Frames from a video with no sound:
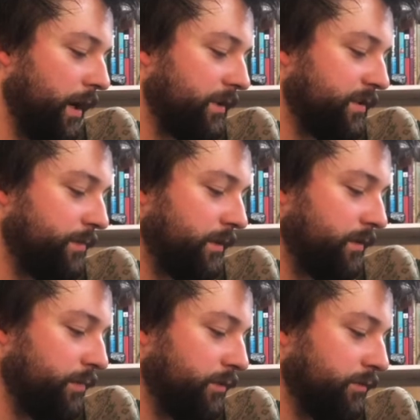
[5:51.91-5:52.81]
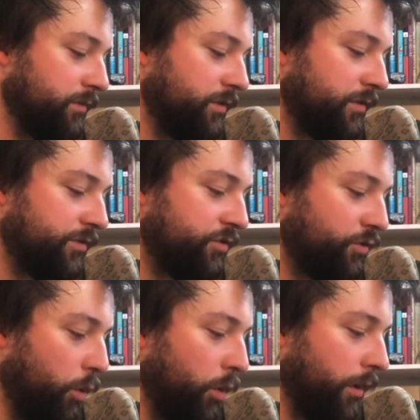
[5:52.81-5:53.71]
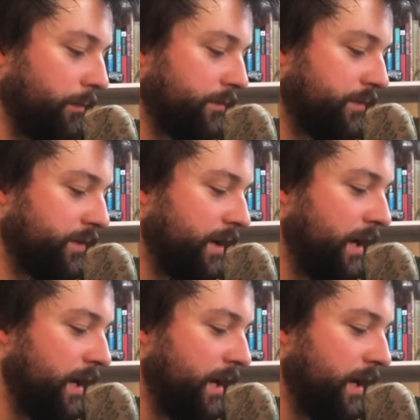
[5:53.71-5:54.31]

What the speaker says: husband builds storms.